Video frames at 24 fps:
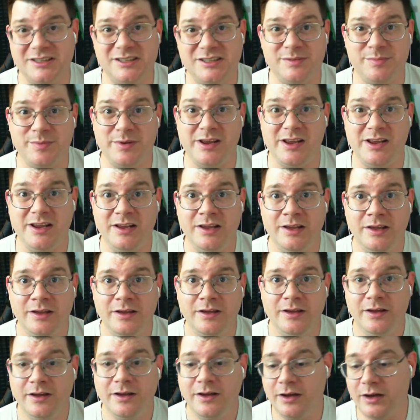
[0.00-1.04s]
XP,
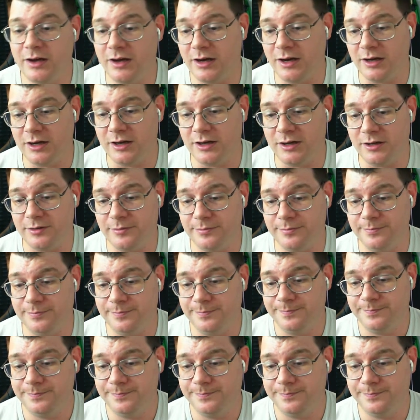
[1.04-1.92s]
um,